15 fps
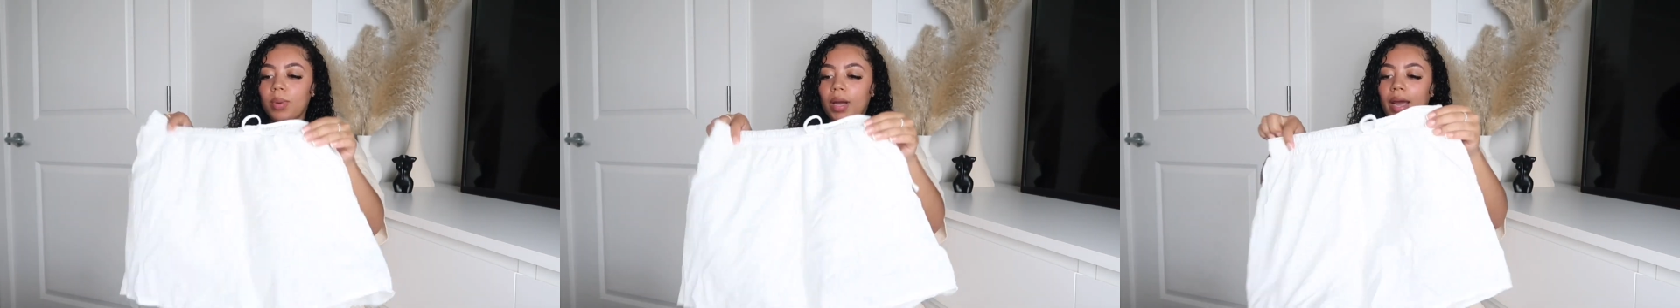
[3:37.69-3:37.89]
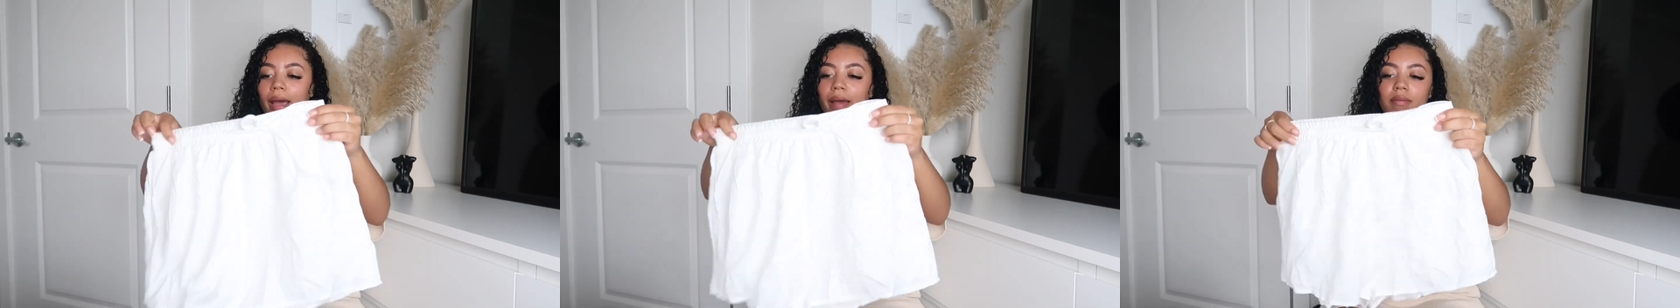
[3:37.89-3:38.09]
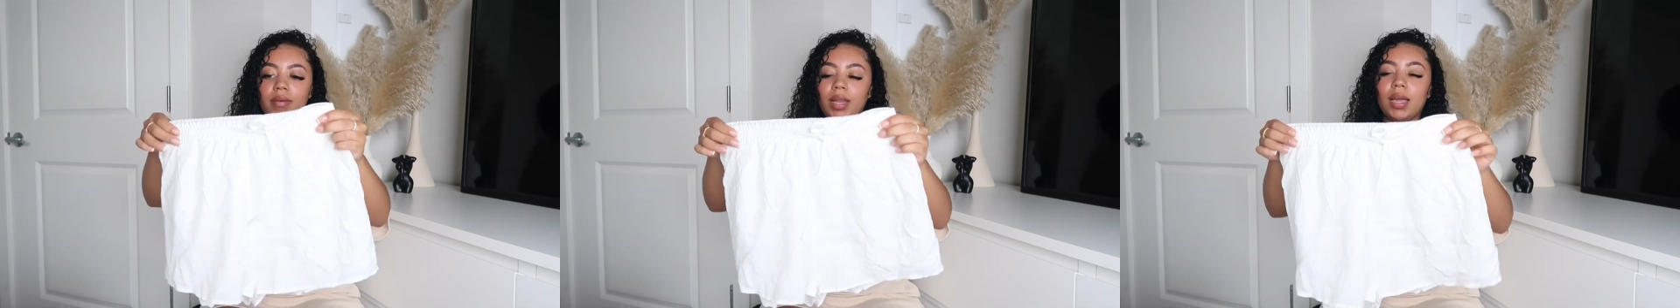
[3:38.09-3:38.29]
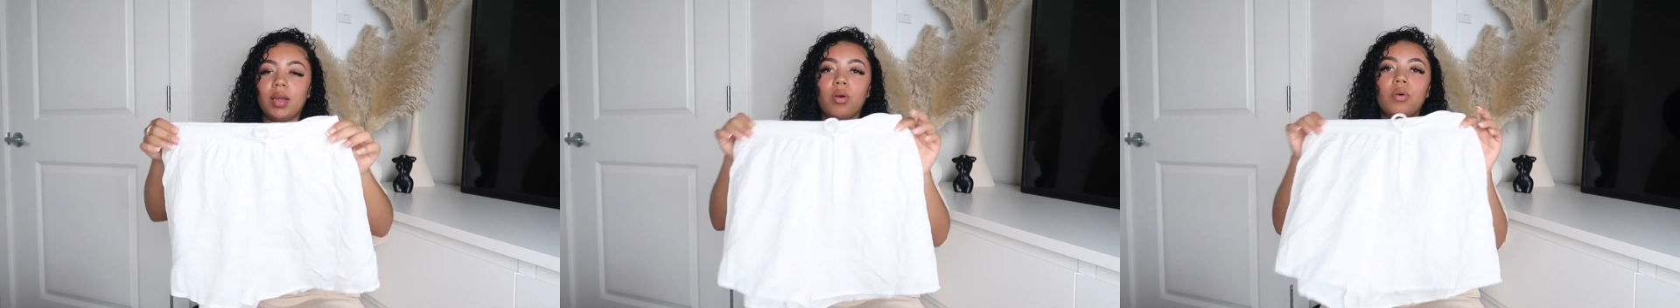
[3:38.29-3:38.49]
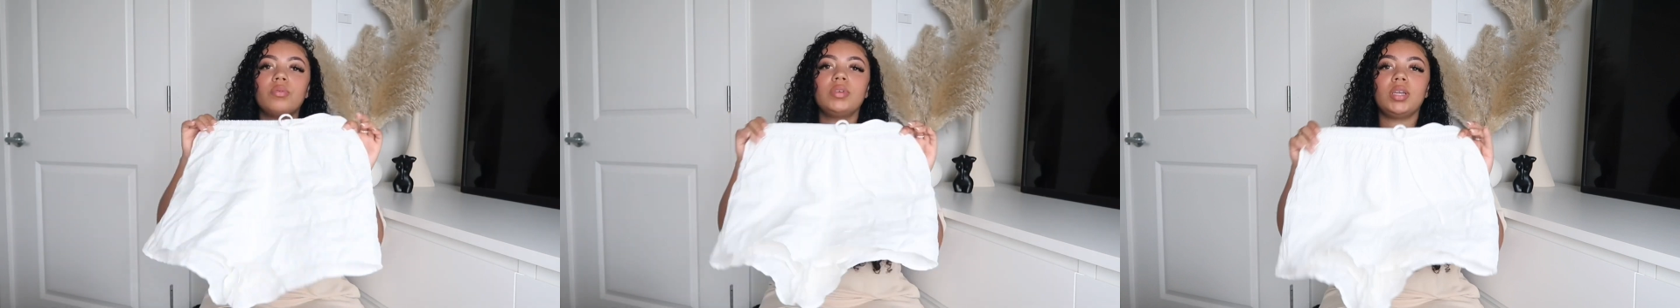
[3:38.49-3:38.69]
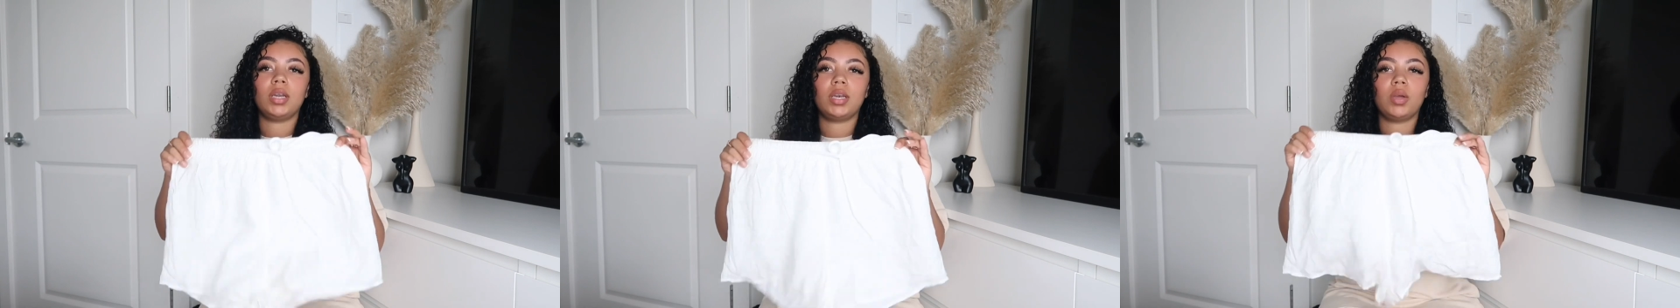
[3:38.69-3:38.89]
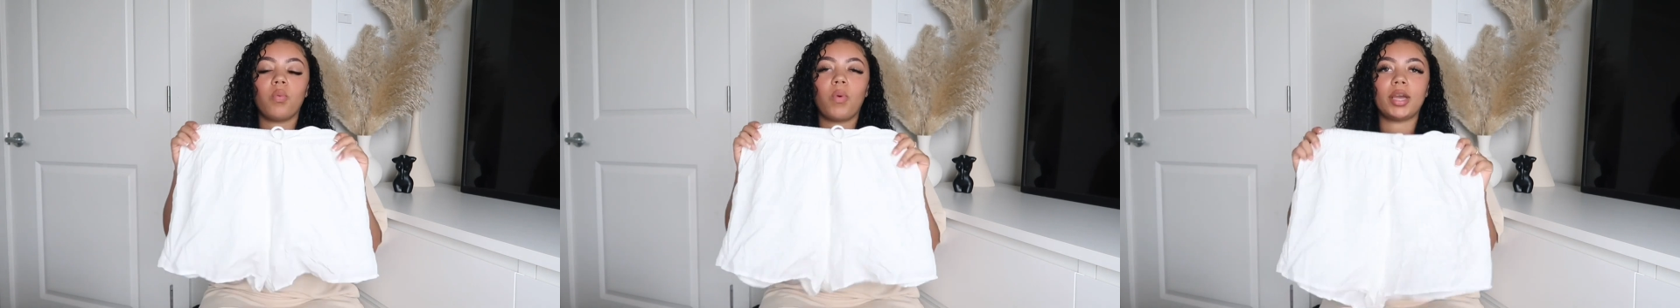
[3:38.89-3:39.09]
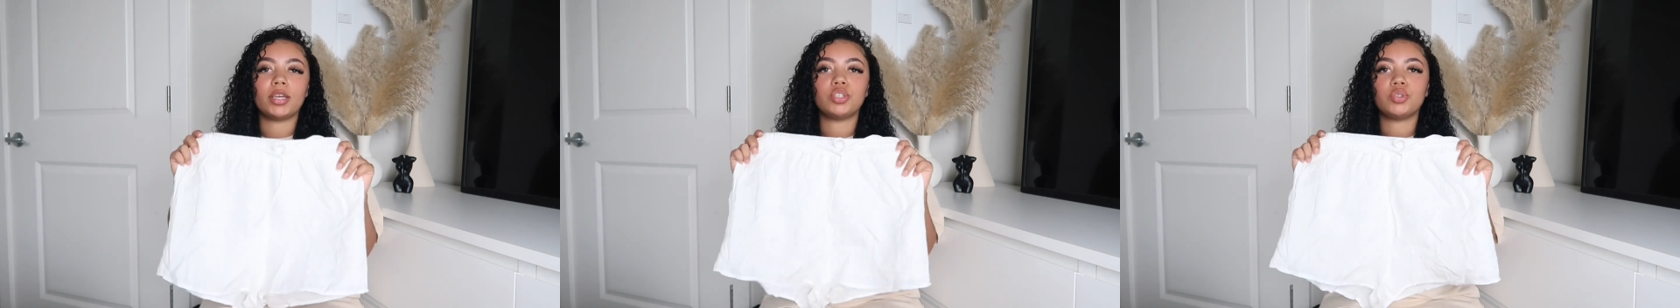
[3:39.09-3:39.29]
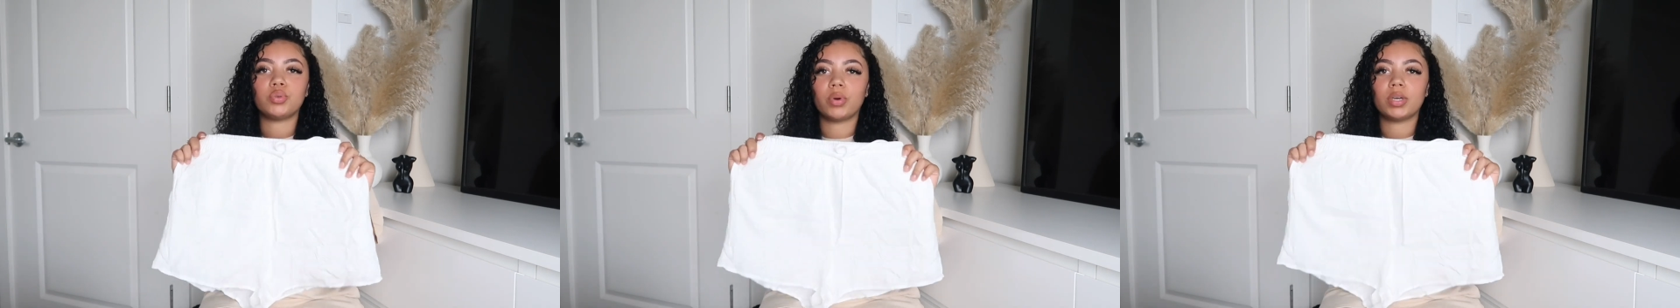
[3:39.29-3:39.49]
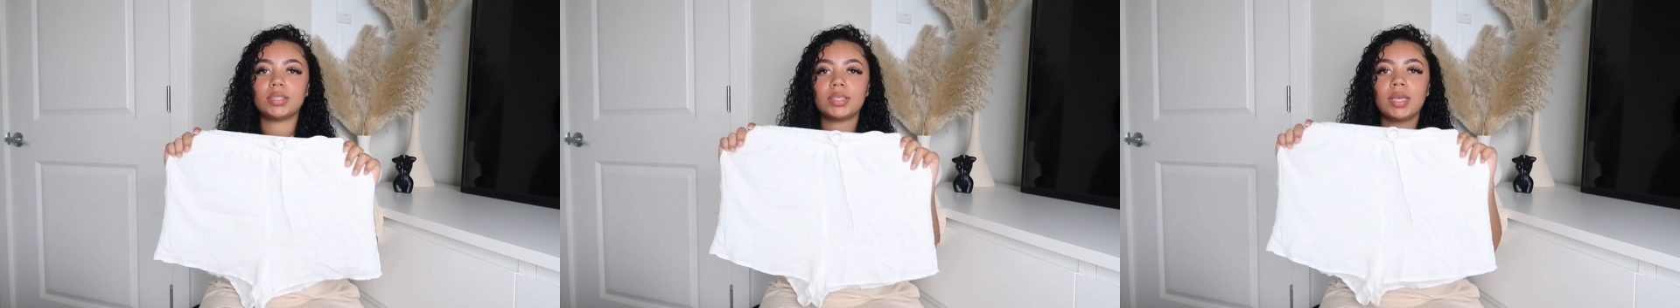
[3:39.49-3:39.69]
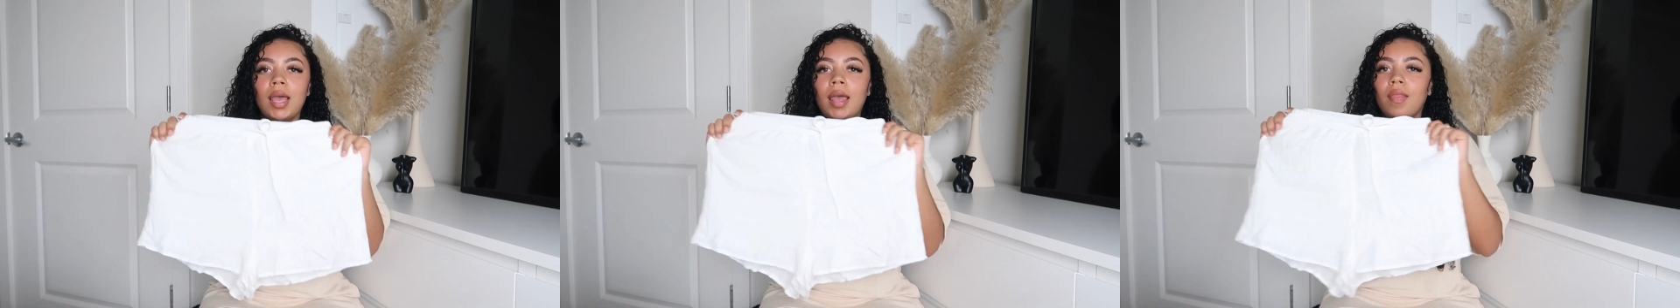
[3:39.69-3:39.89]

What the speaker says: I haven't like owned any white shorts